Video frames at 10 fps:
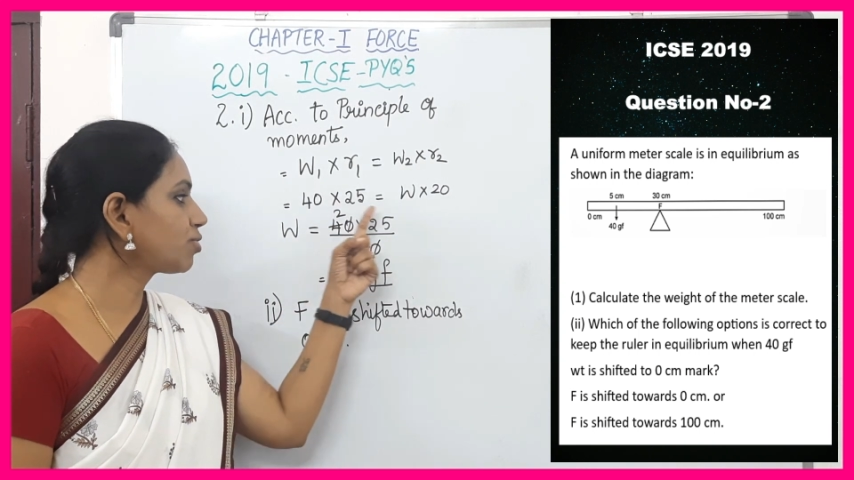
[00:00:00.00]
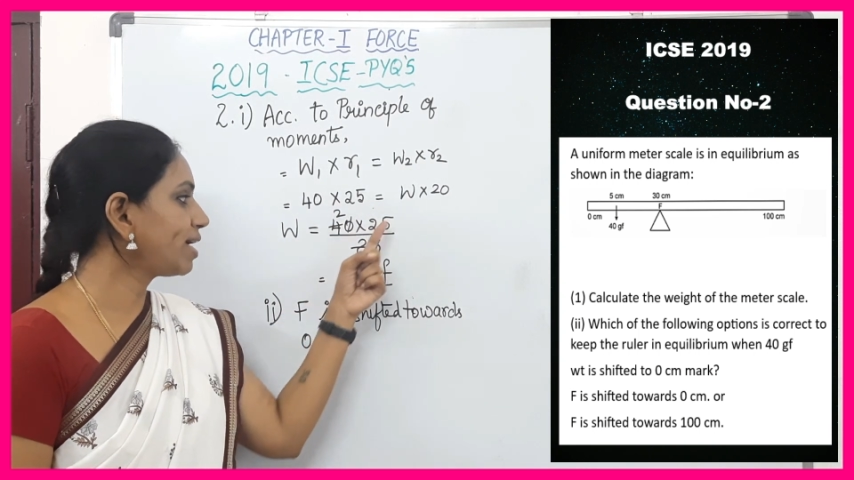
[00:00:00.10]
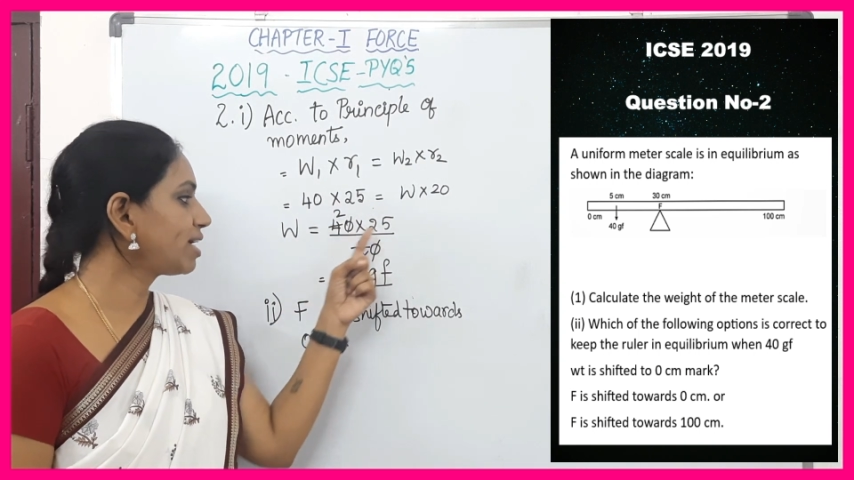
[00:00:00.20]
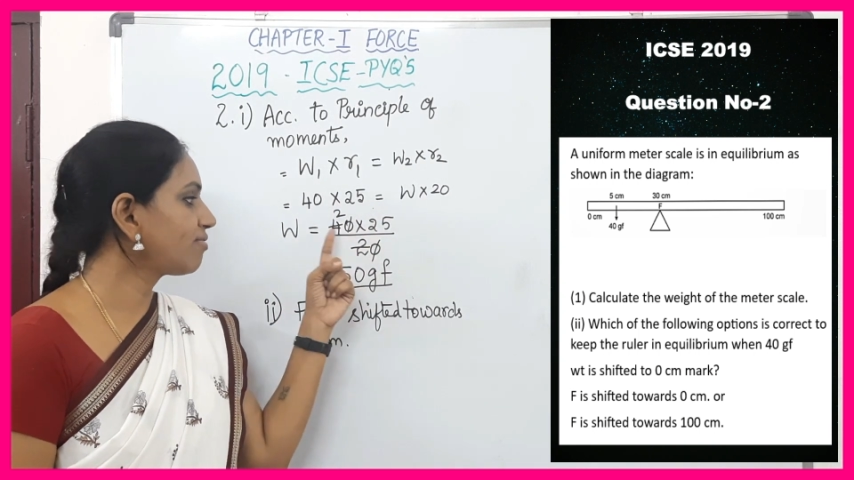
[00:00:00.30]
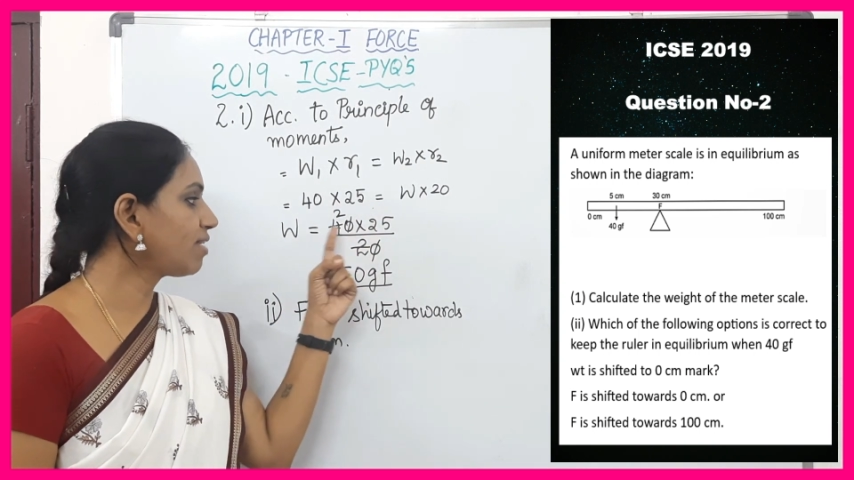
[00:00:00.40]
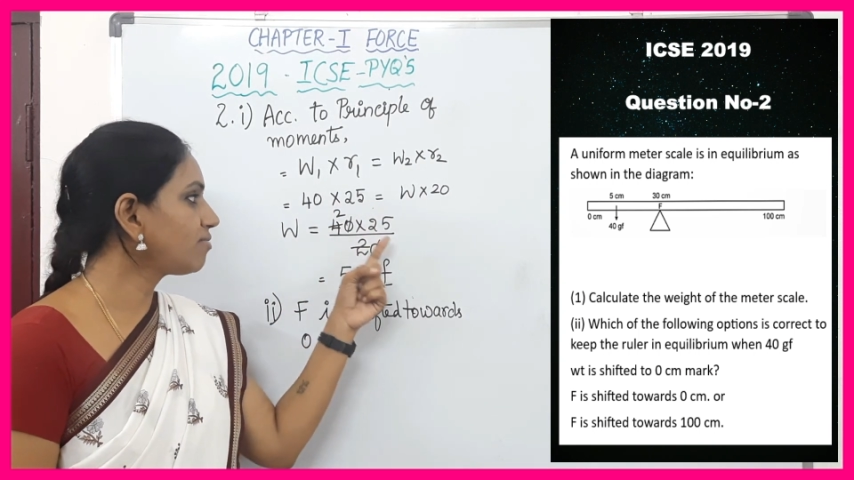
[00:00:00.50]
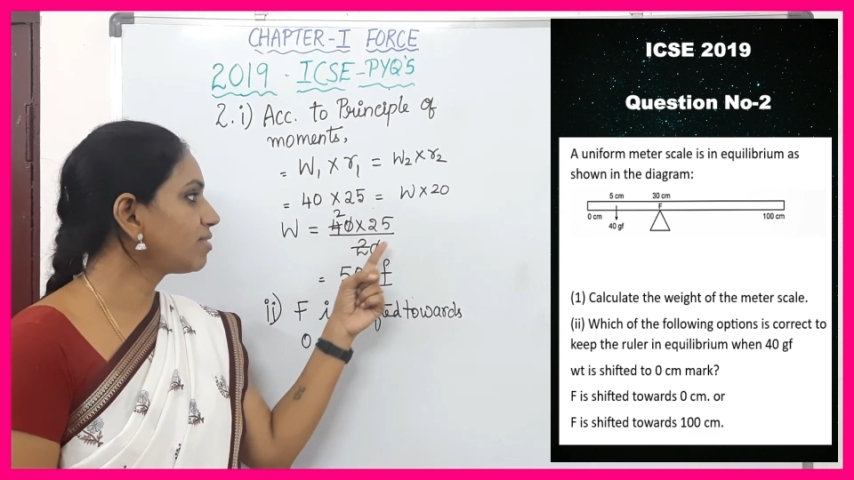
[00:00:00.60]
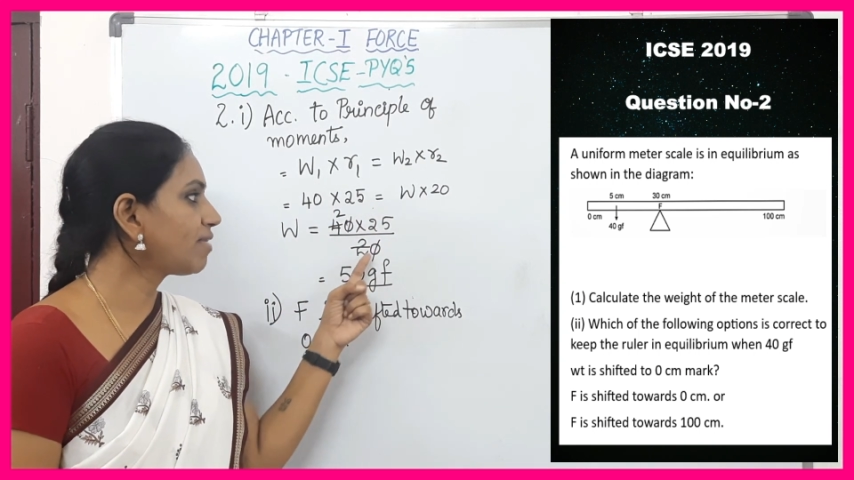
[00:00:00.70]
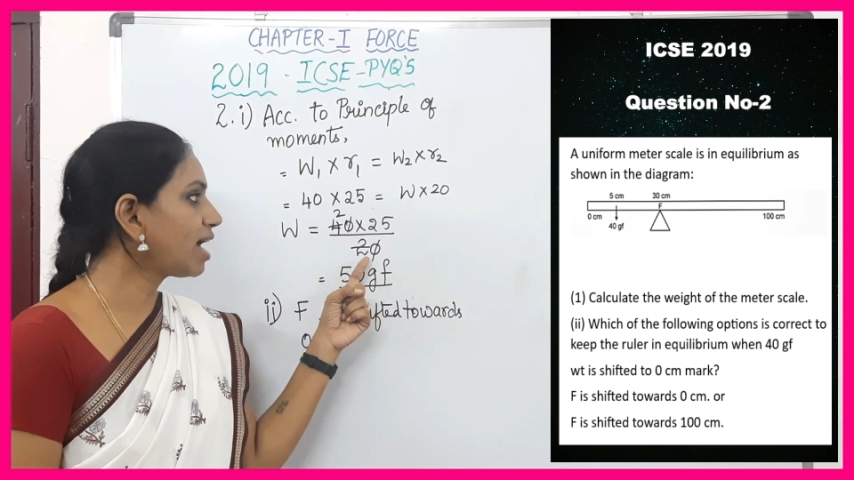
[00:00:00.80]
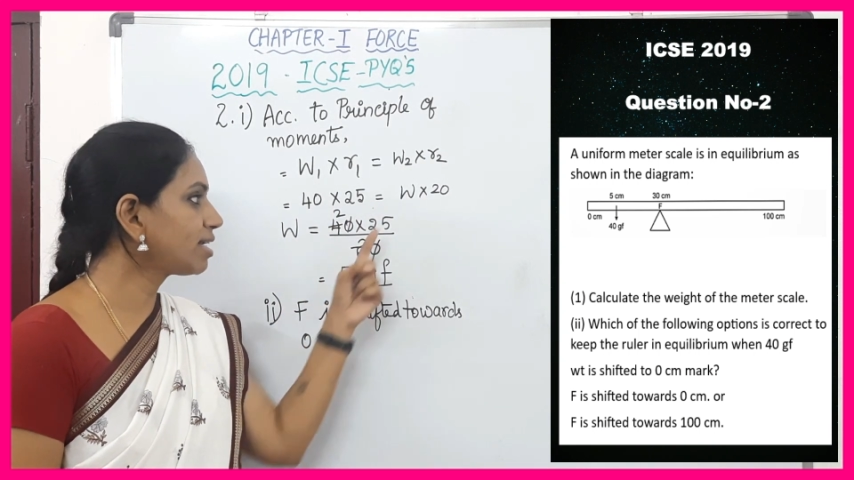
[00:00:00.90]
25
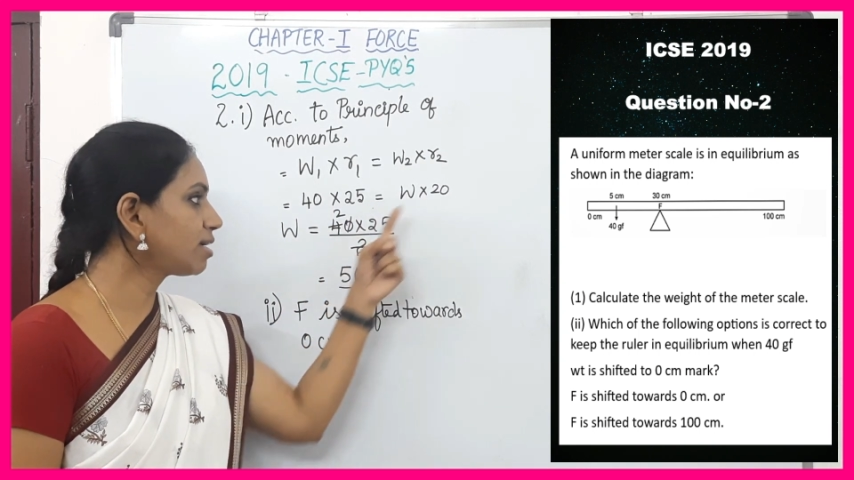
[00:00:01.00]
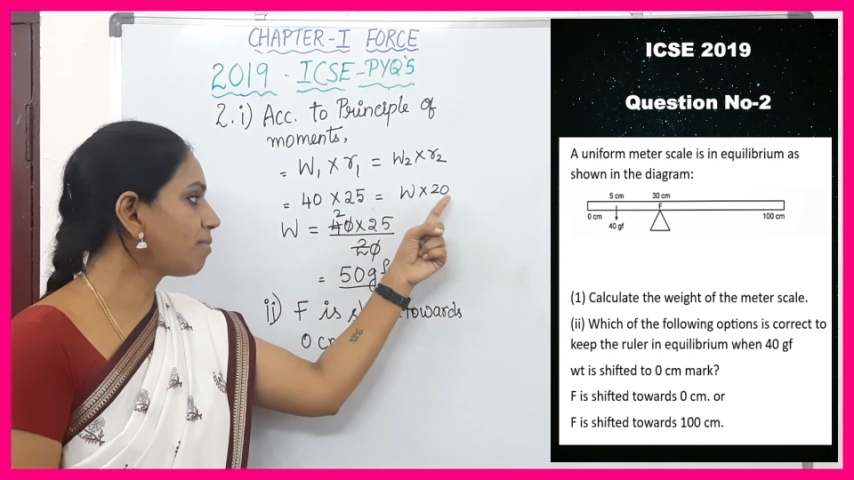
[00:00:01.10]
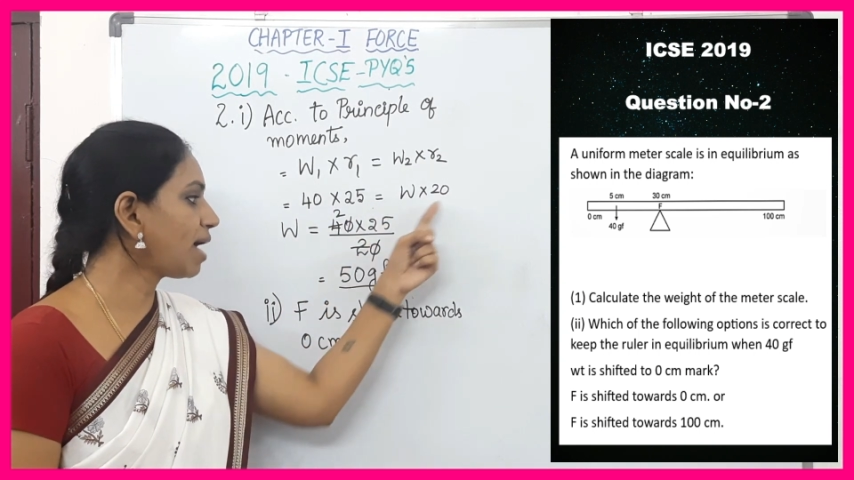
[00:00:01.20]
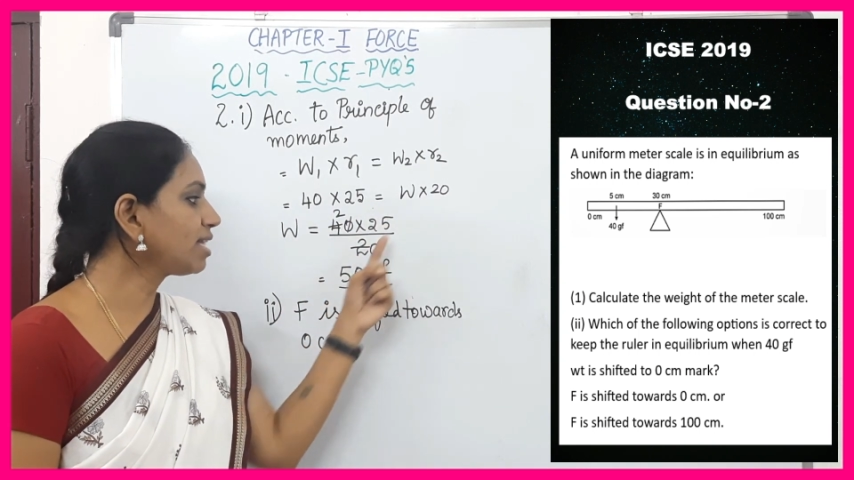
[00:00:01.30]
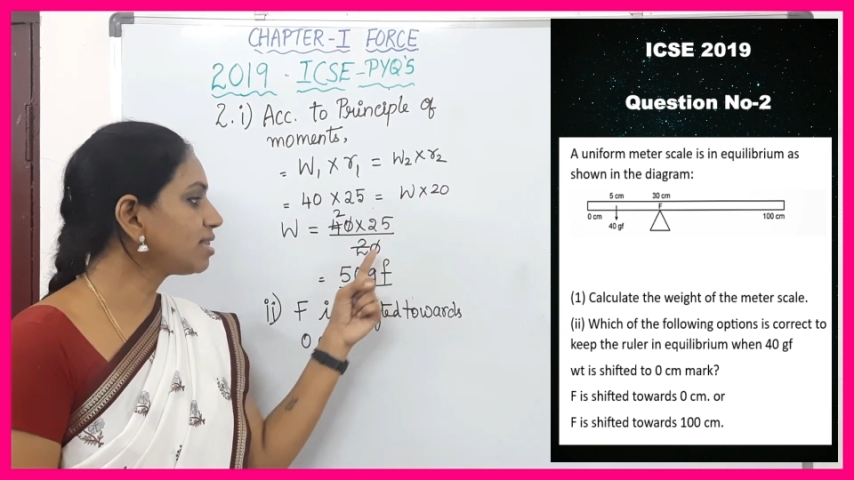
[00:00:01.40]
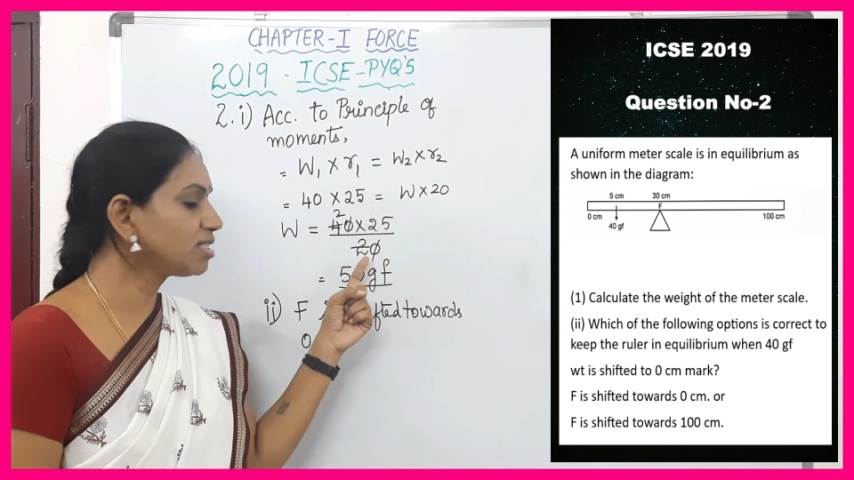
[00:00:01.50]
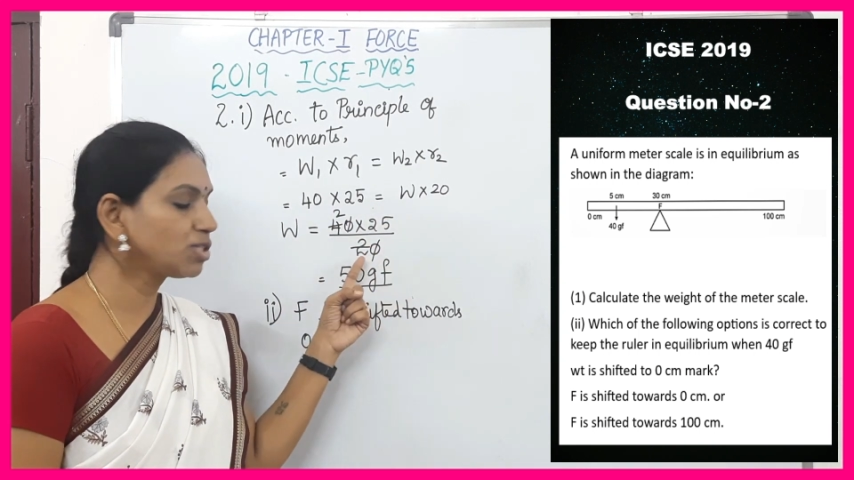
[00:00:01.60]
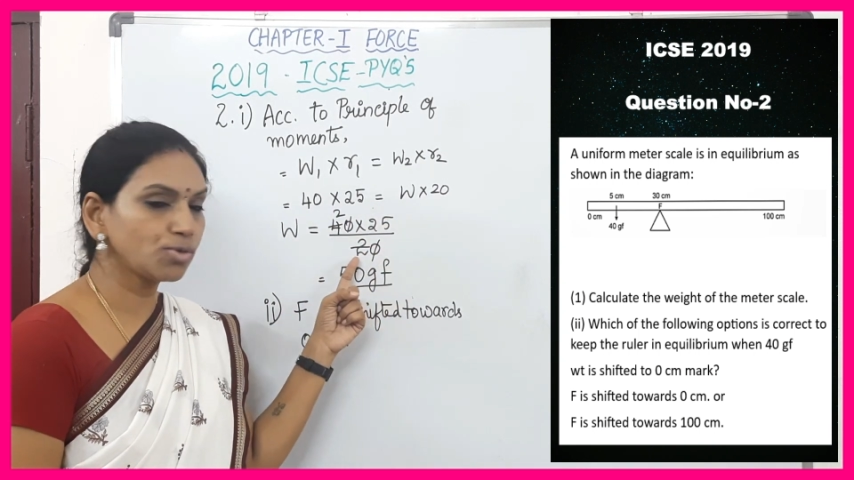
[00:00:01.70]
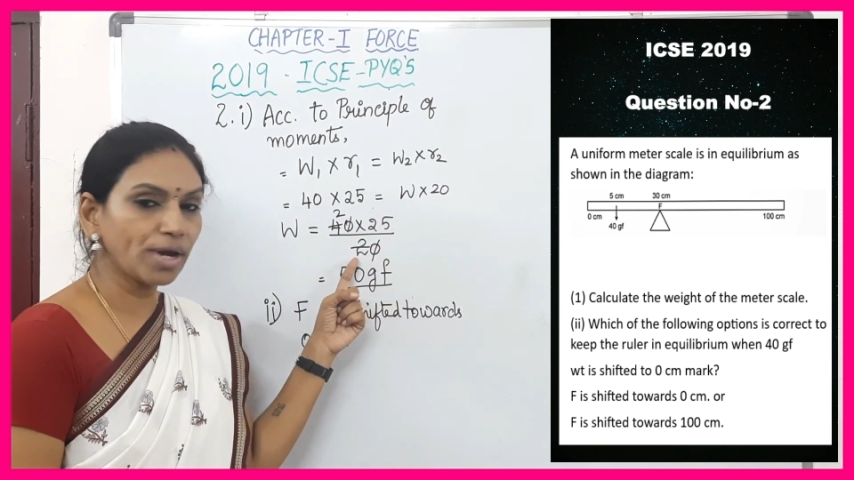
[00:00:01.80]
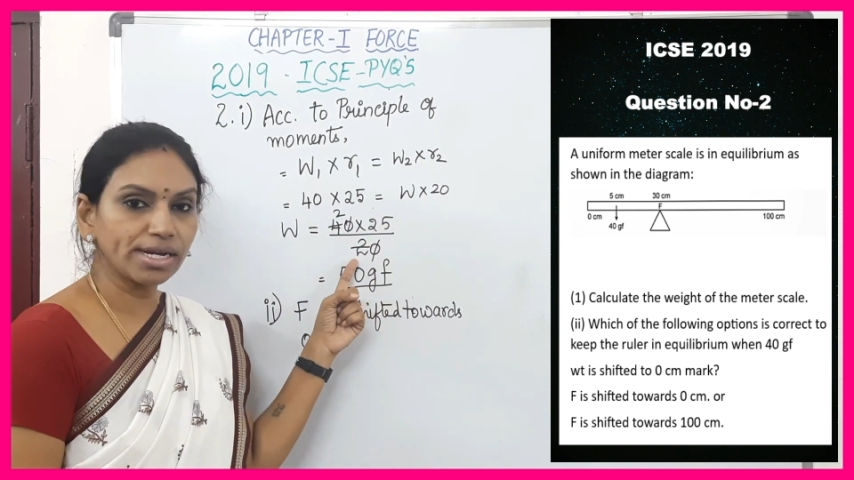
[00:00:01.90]
divided by
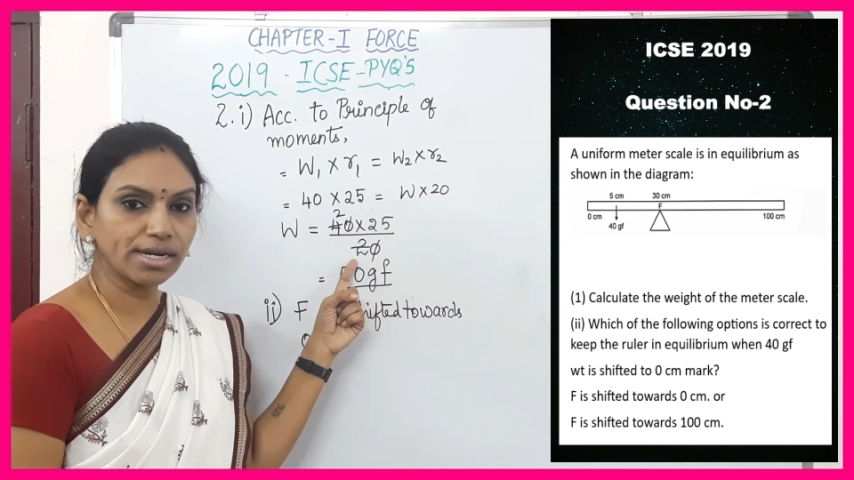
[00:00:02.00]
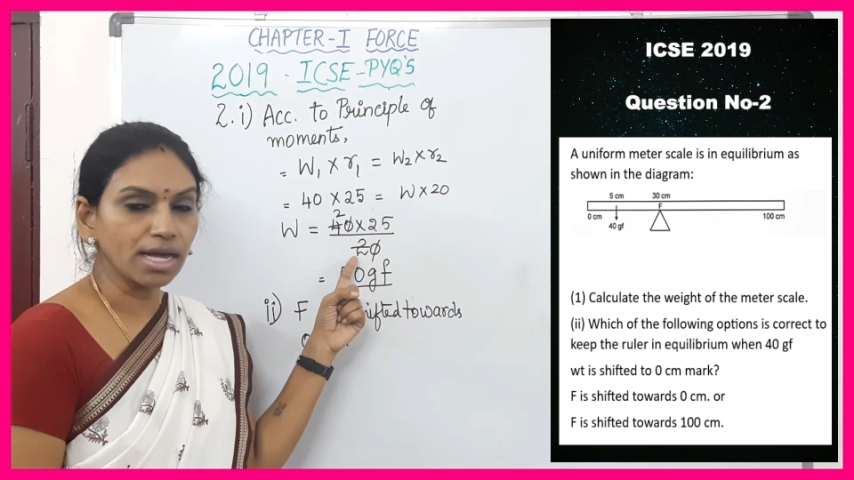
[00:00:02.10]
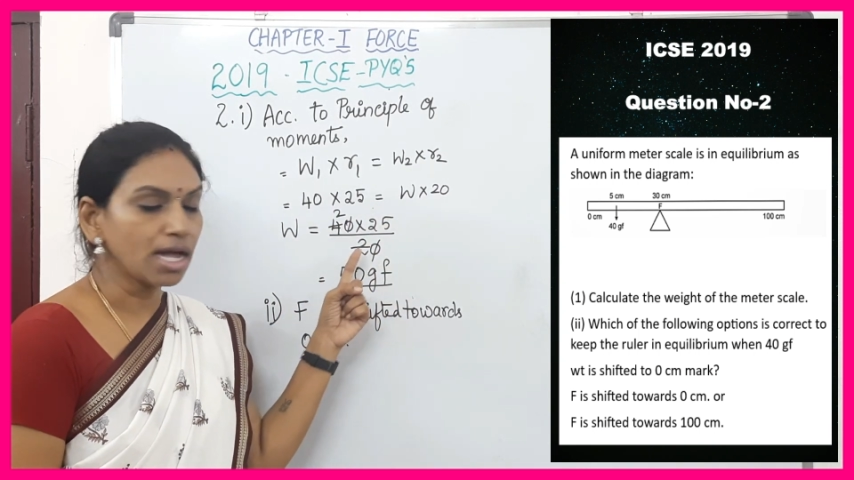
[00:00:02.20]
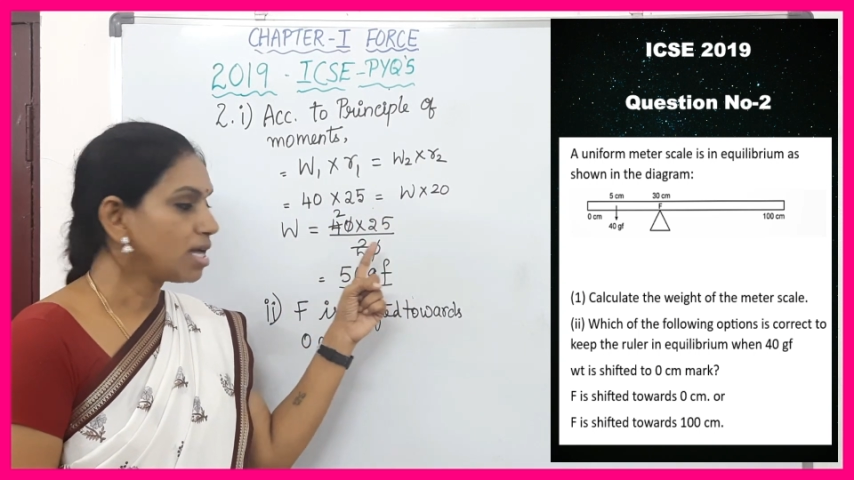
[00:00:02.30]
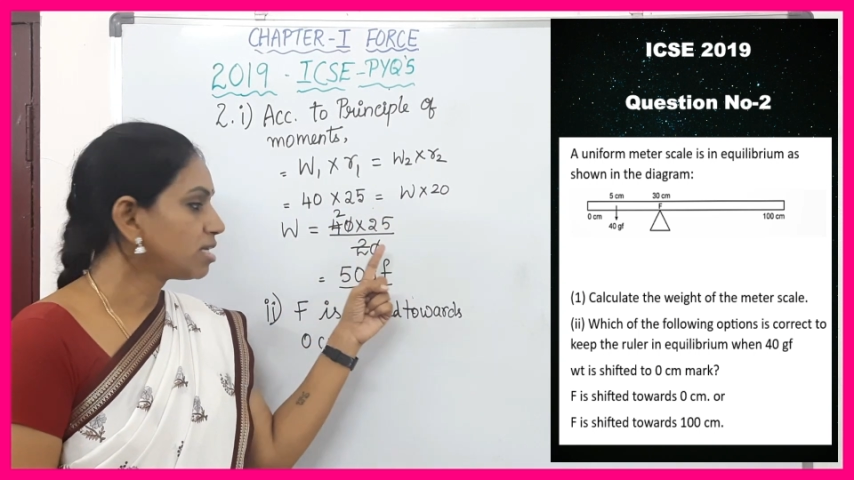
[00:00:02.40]
this 20.